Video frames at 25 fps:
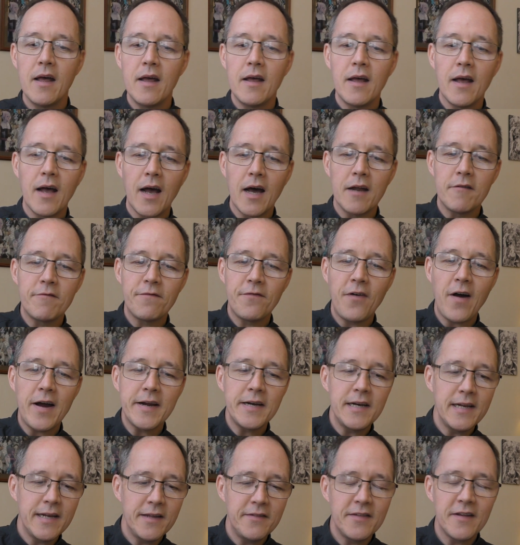And
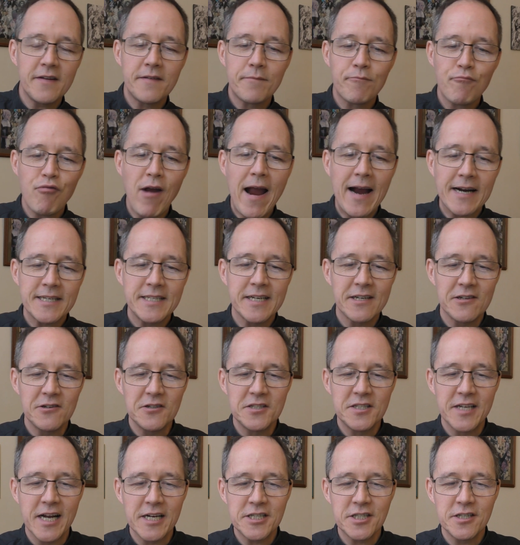finally, in this practical
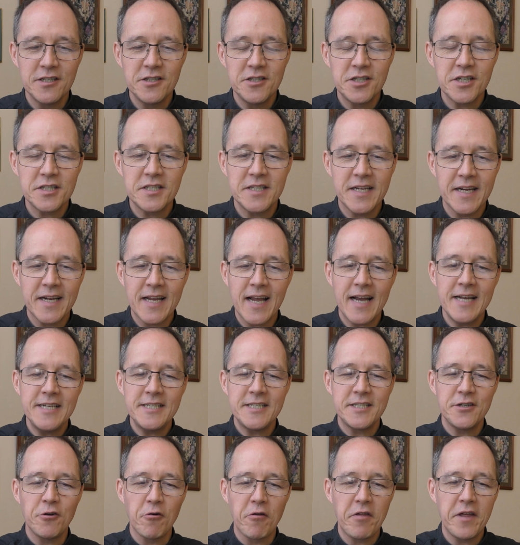session, just in case
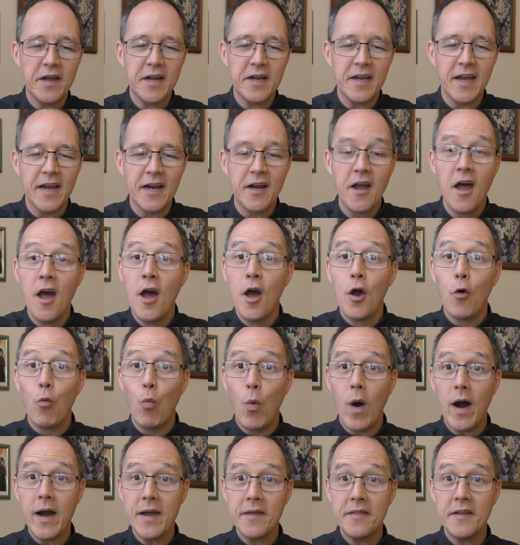you're thinking,
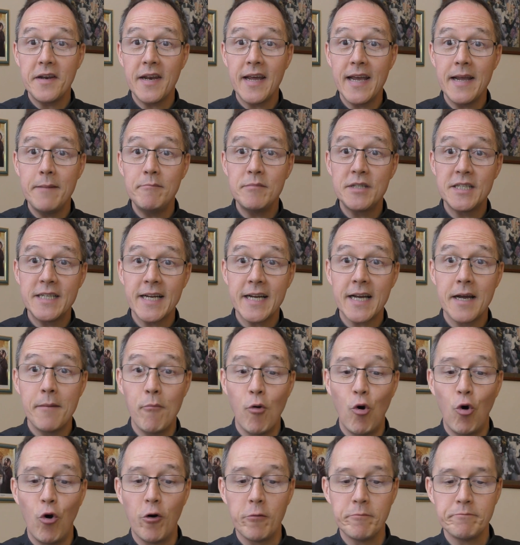why the name
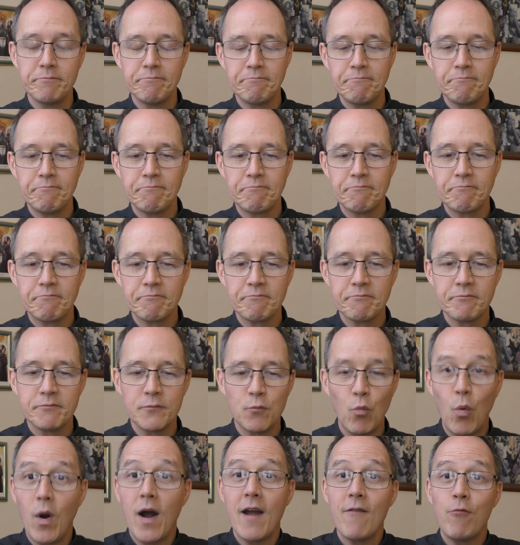Sycamore?
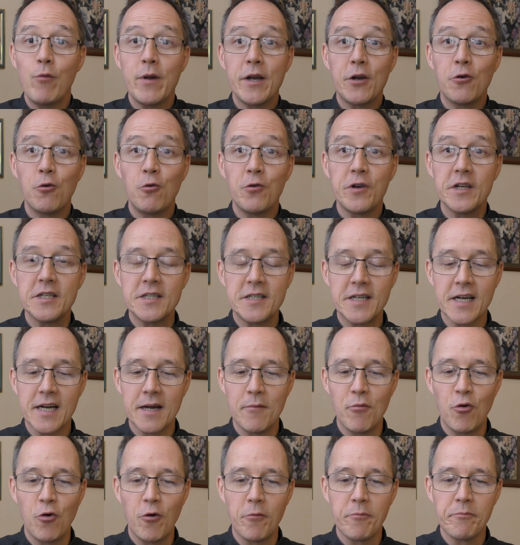Why have we called it
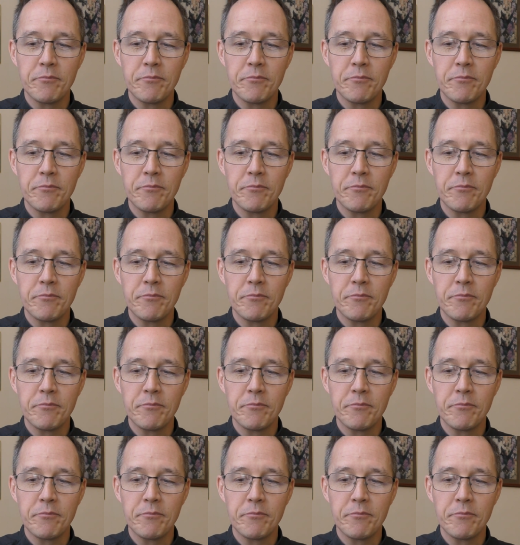Sycamore?